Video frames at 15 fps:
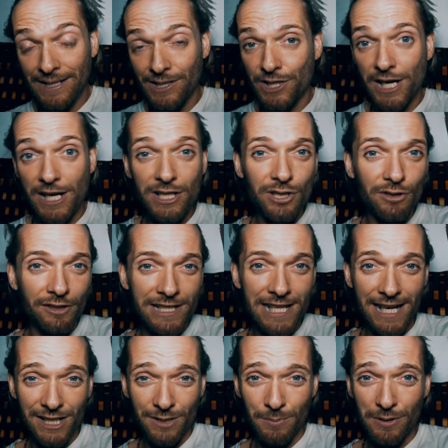Change your
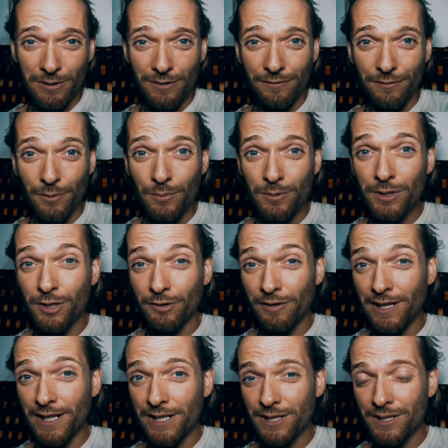attachment to food and your
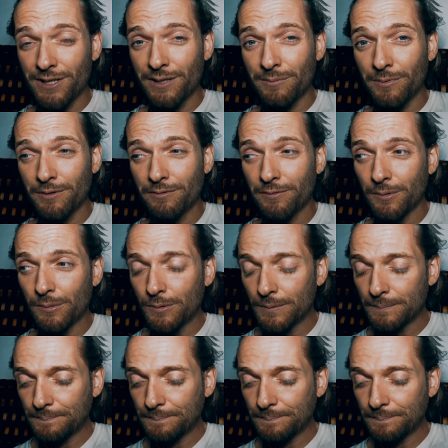relationship with food.